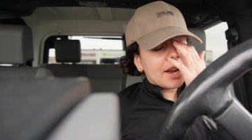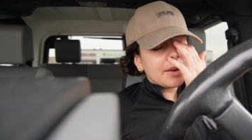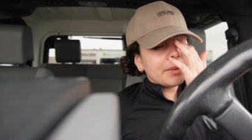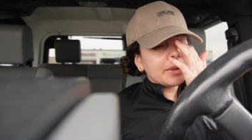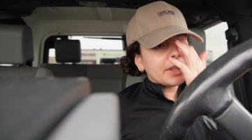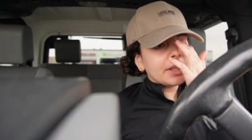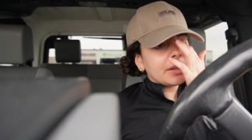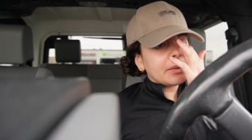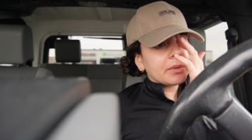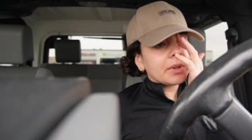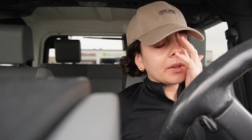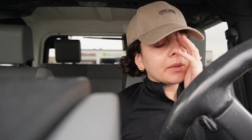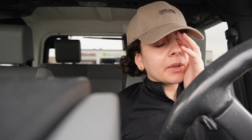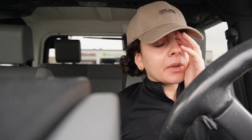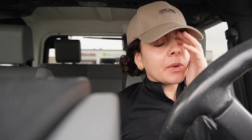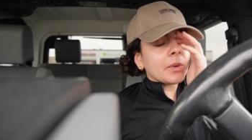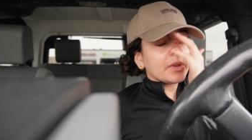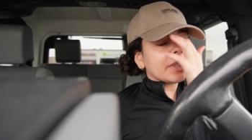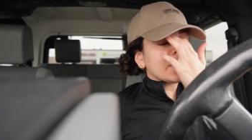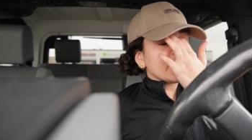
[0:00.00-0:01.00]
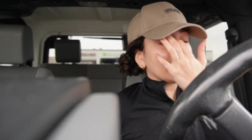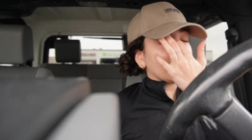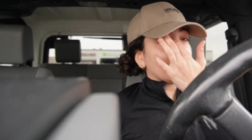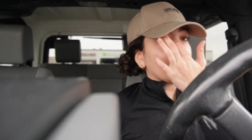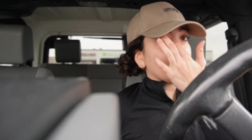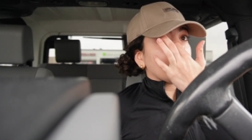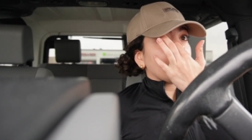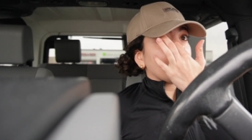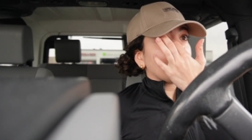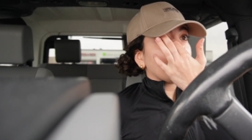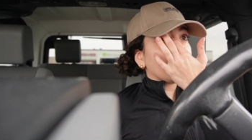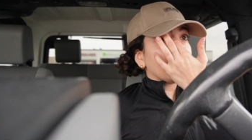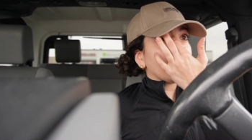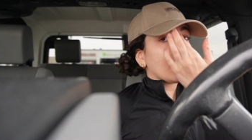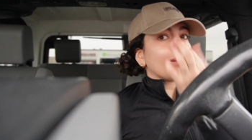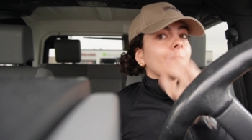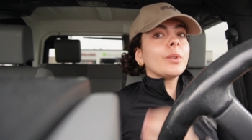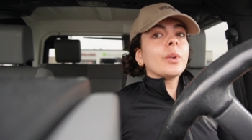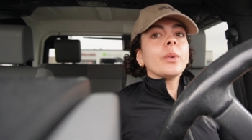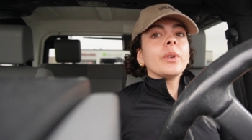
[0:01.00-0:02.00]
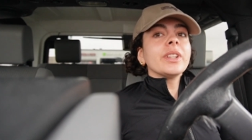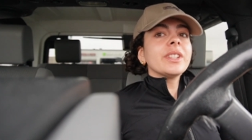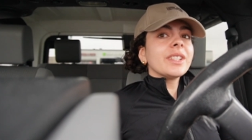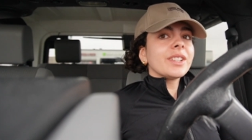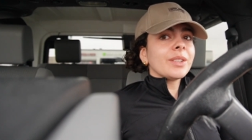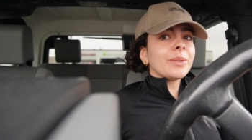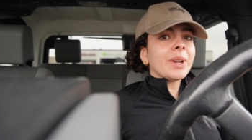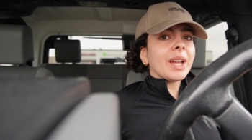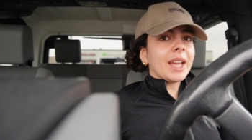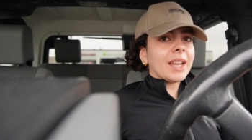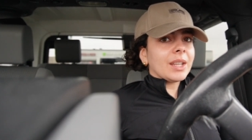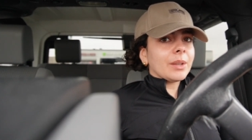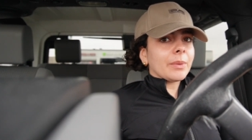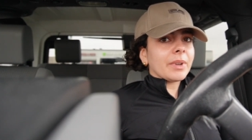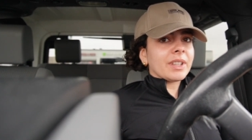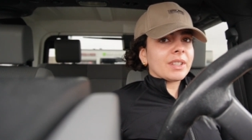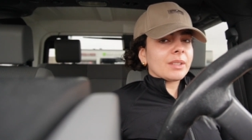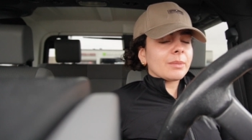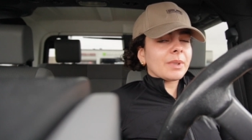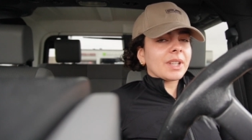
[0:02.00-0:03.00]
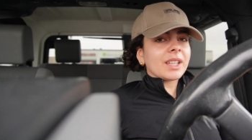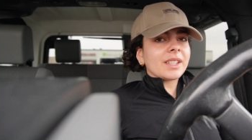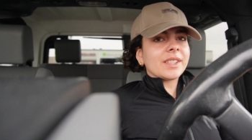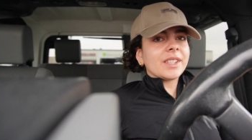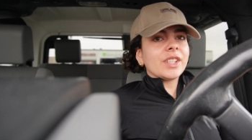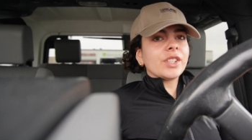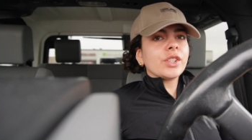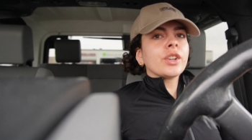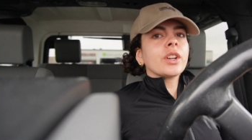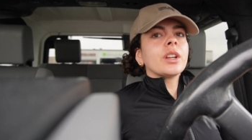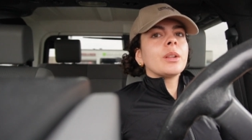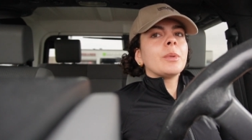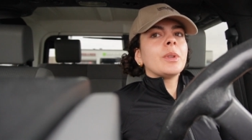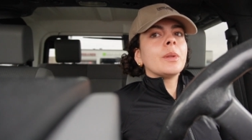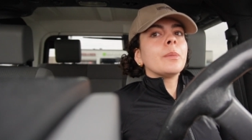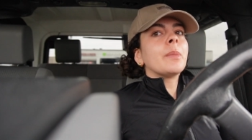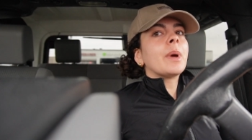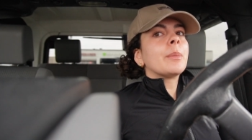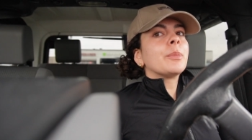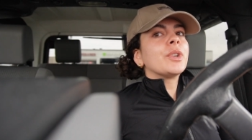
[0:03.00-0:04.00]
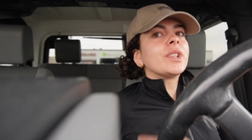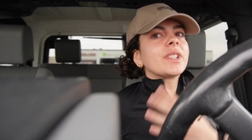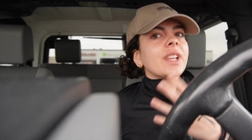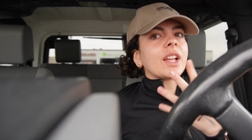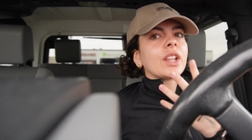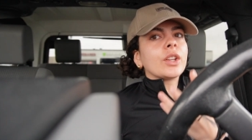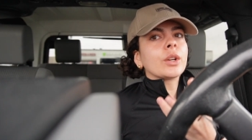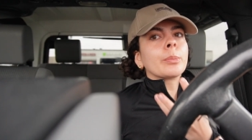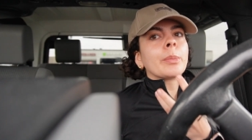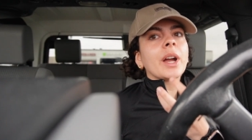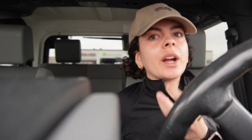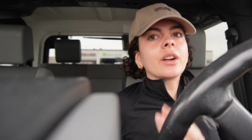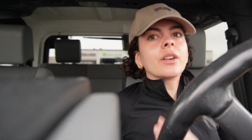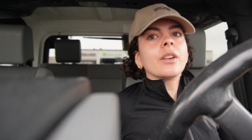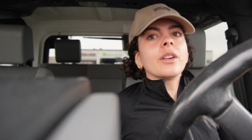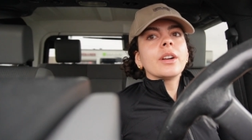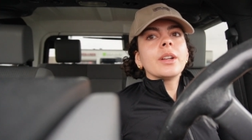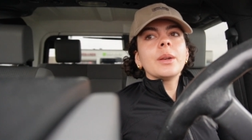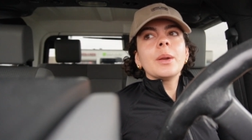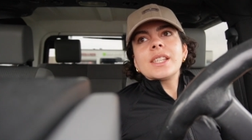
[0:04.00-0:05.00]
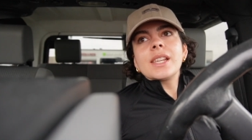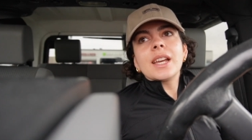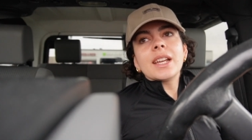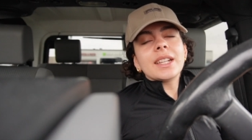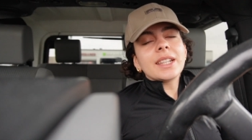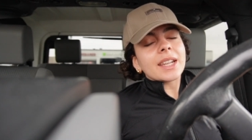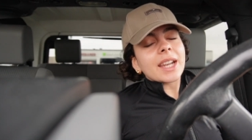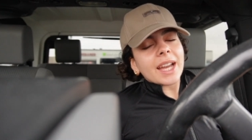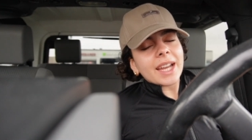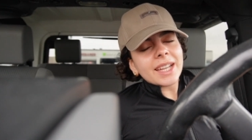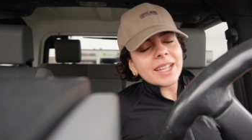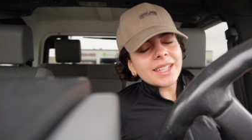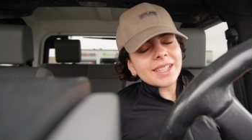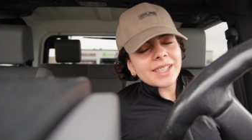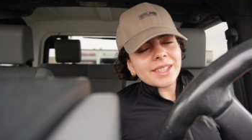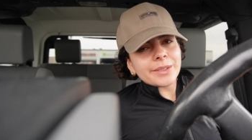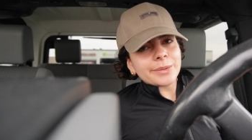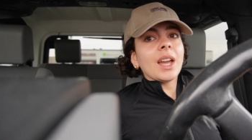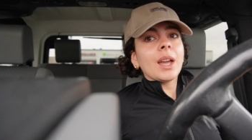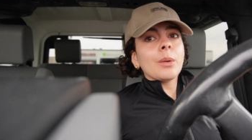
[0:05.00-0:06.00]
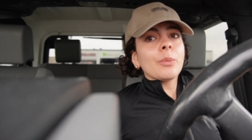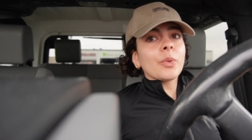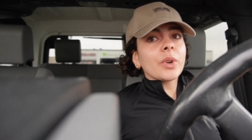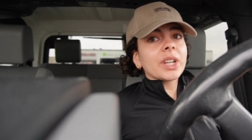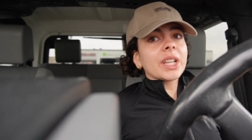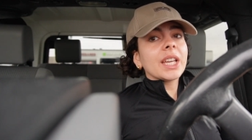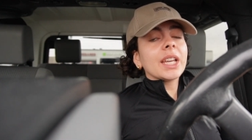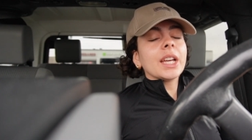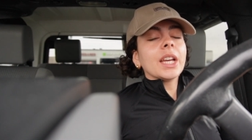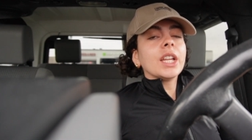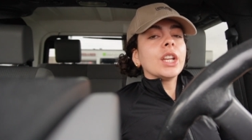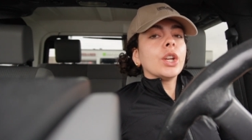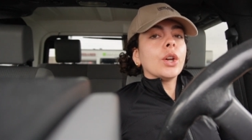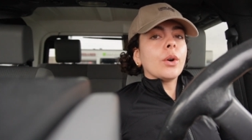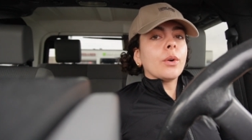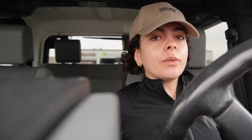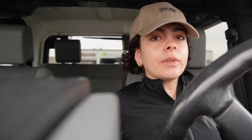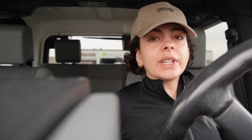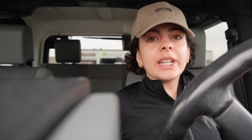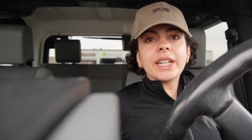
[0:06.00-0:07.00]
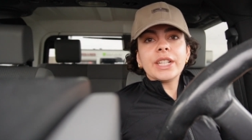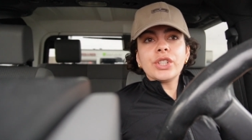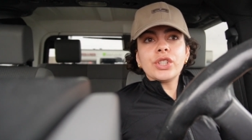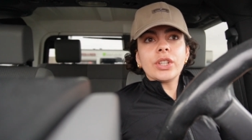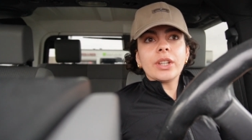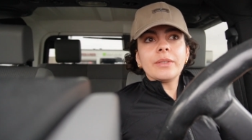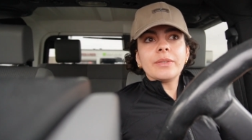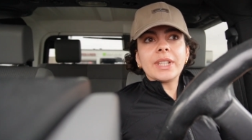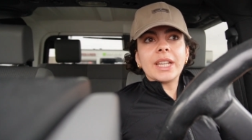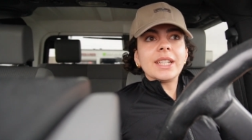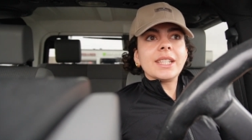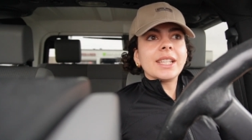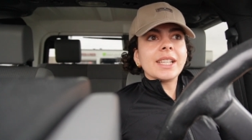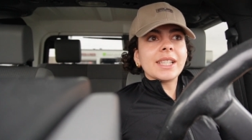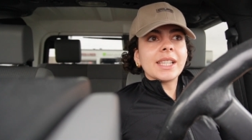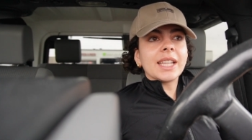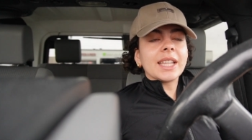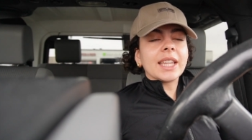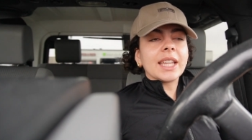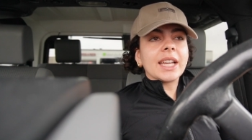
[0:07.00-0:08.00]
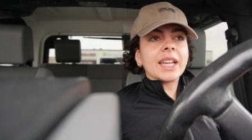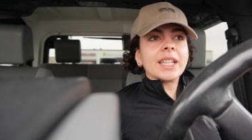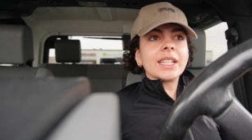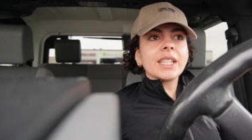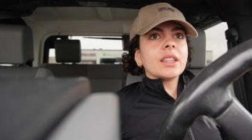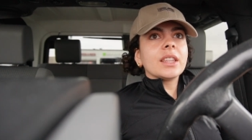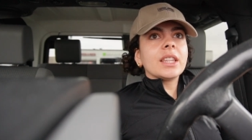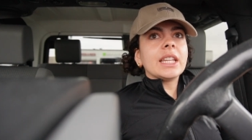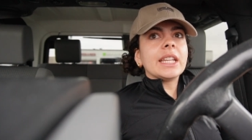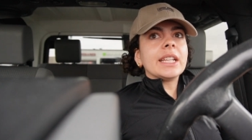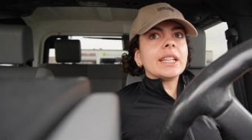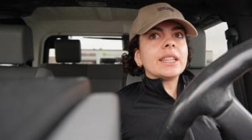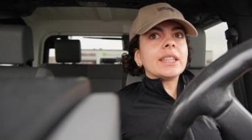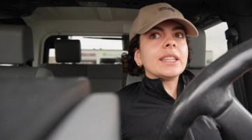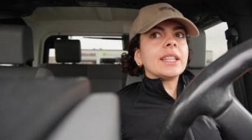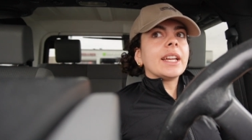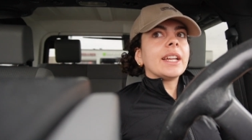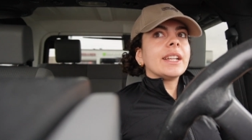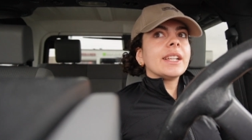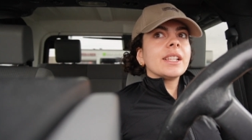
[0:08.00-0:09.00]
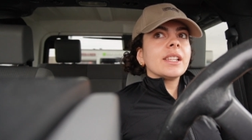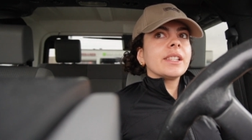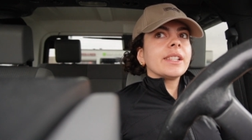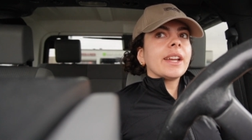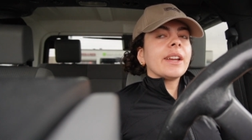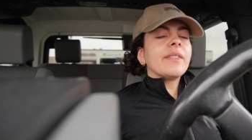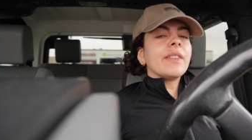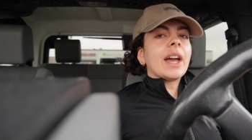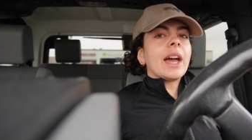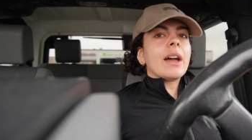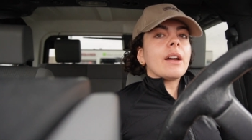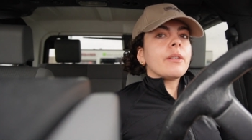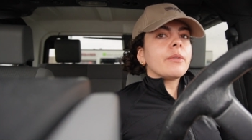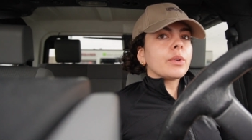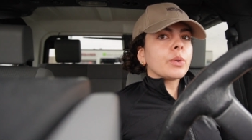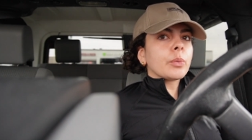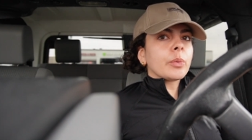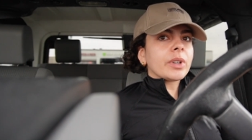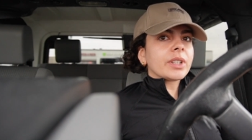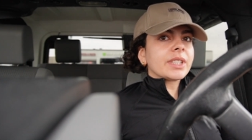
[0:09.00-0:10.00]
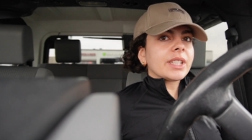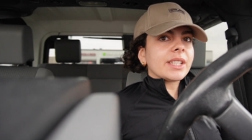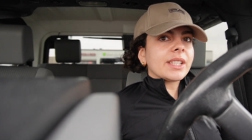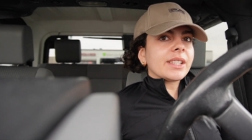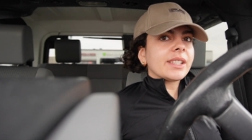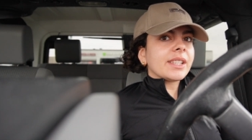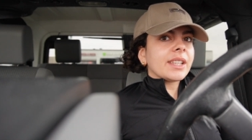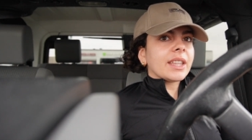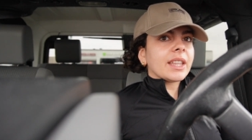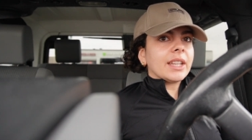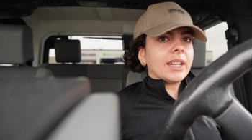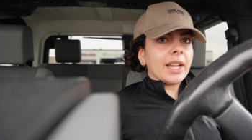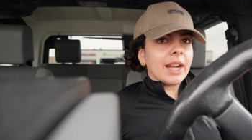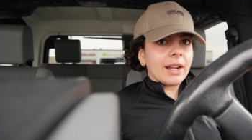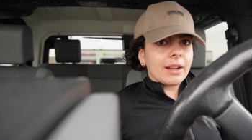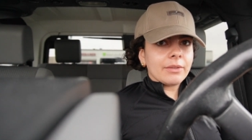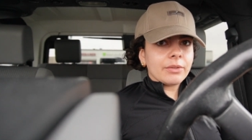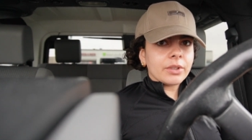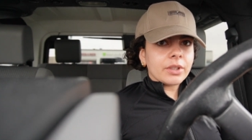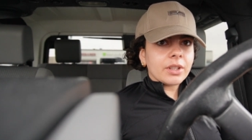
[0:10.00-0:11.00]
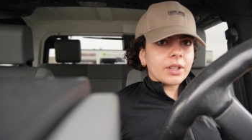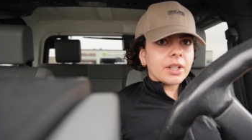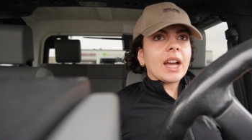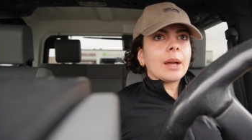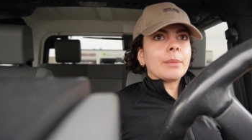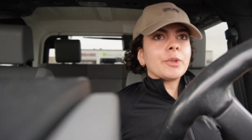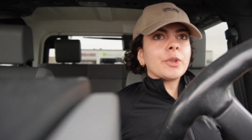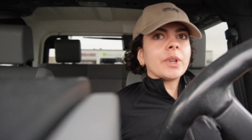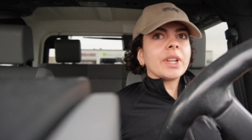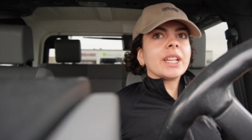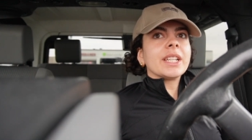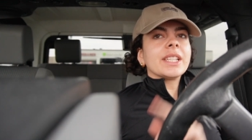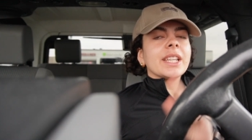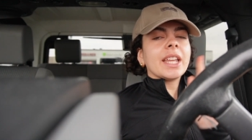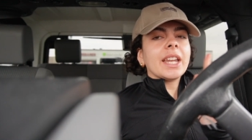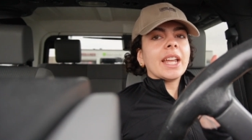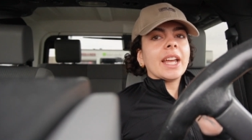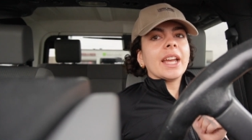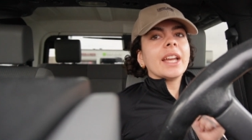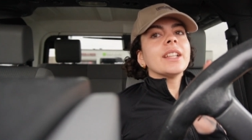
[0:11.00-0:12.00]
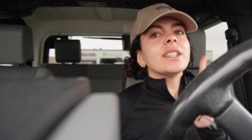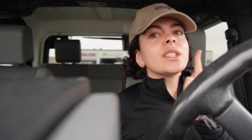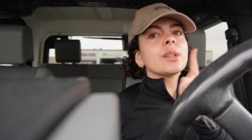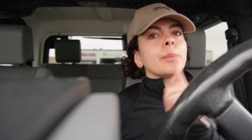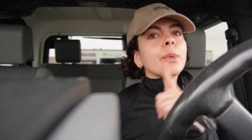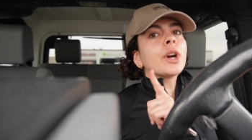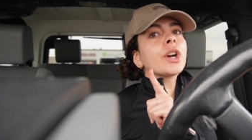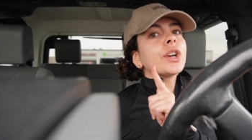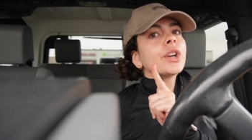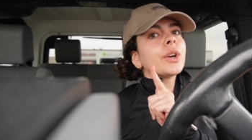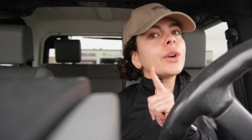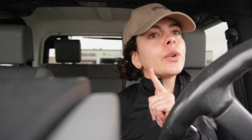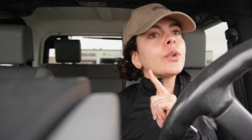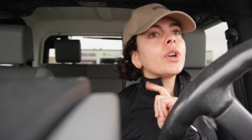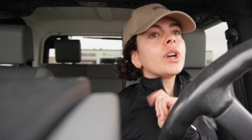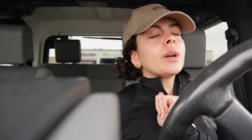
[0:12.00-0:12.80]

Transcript: I really didn't want to record today, but I'm going to do it anyways because these are going to be the memories I look back on. Tonight, I'm working an overnight shift at Disneyland, the latest I've ever worked at Disneyland ever. I'm doing it today and tomorrow.